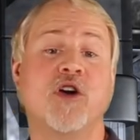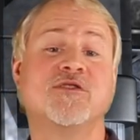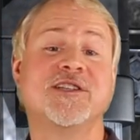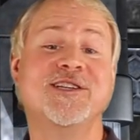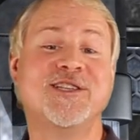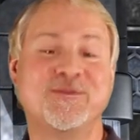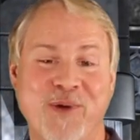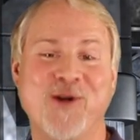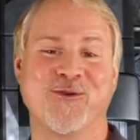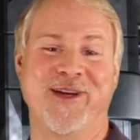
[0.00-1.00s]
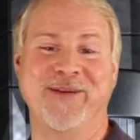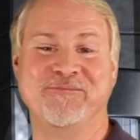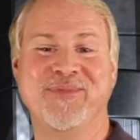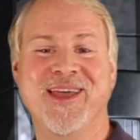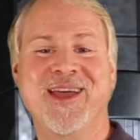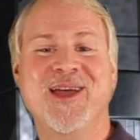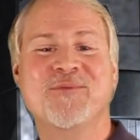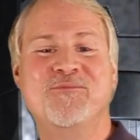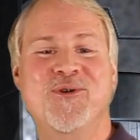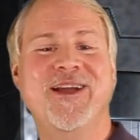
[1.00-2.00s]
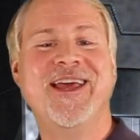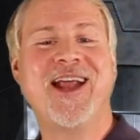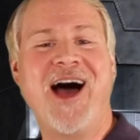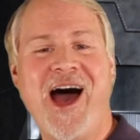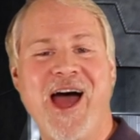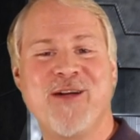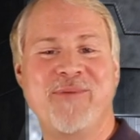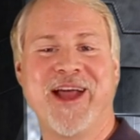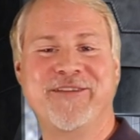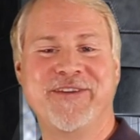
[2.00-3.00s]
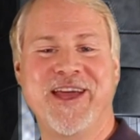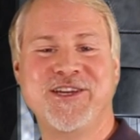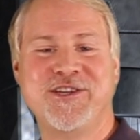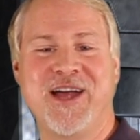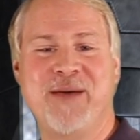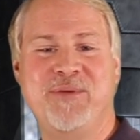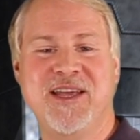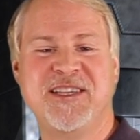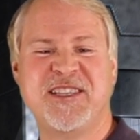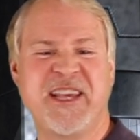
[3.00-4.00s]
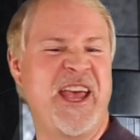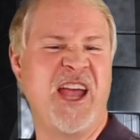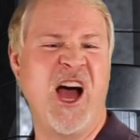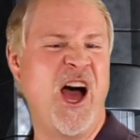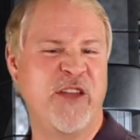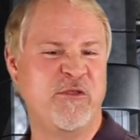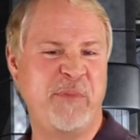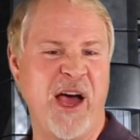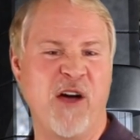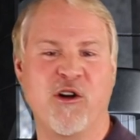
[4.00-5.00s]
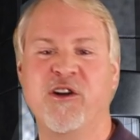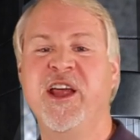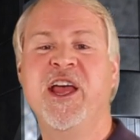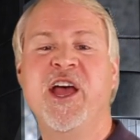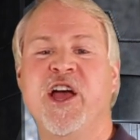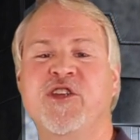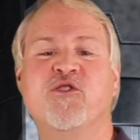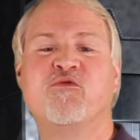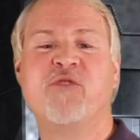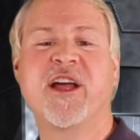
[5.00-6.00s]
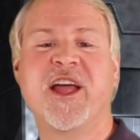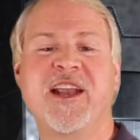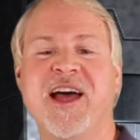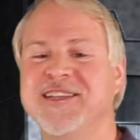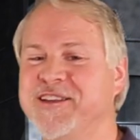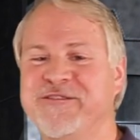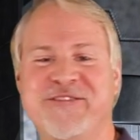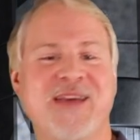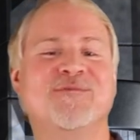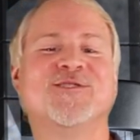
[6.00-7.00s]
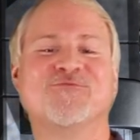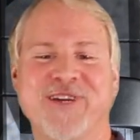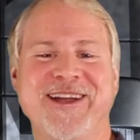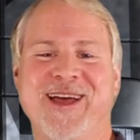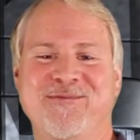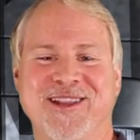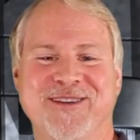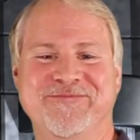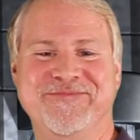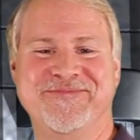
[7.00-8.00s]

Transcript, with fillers: ghostly smoke ring. Put in a higher magnification eyepiece, say 100 power, and you'll recognize the famous Ring Nebula.